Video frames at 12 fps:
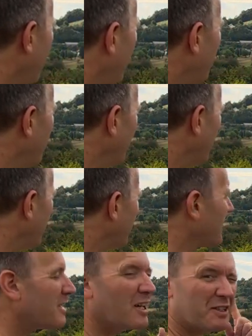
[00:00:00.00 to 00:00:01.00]
Lovely.
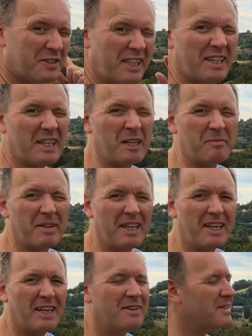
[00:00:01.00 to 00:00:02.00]
I'll stick that up there
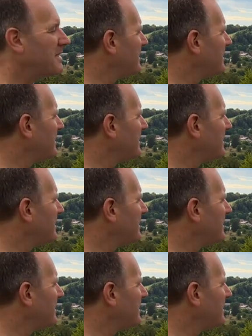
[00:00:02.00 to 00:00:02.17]
now.